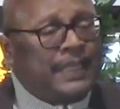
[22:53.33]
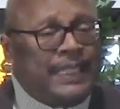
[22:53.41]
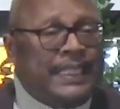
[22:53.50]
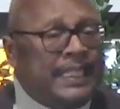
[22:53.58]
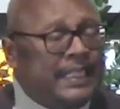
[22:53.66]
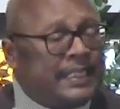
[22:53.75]

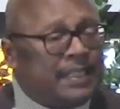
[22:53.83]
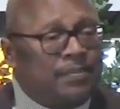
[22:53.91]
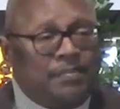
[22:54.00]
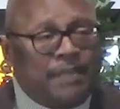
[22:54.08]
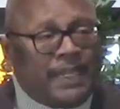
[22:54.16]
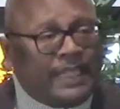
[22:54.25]
He did some
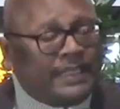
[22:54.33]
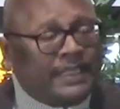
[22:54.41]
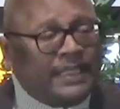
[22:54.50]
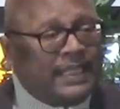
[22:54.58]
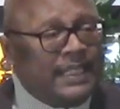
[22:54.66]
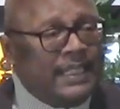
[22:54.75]

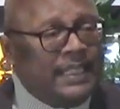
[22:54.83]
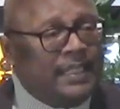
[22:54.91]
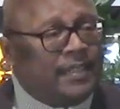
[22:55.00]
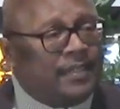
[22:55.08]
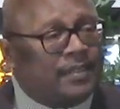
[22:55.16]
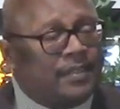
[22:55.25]
amazing
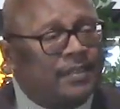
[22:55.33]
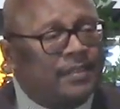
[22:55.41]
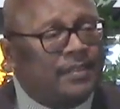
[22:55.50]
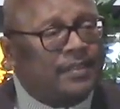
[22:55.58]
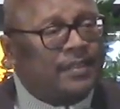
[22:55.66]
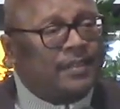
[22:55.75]
things.
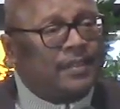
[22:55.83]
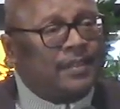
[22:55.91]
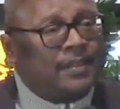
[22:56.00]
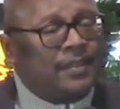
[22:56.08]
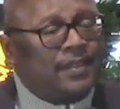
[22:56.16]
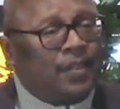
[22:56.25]

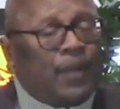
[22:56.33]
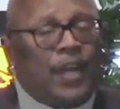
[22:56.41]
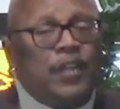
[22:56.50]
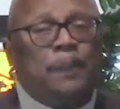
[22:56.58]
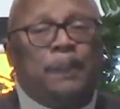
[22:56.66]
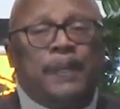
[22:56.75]
Why are
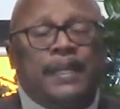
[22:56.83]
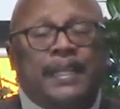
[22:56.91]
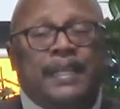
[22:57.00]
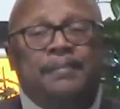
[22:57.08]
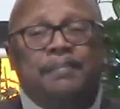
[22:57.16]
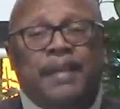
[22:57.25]
you
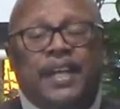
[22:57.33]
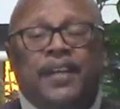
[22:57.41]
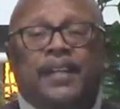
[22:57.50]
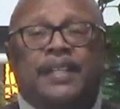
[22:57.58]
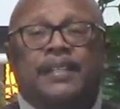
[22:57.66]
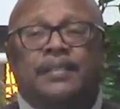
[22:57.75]
picking
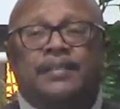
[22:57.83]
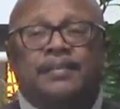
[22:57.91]
Mary?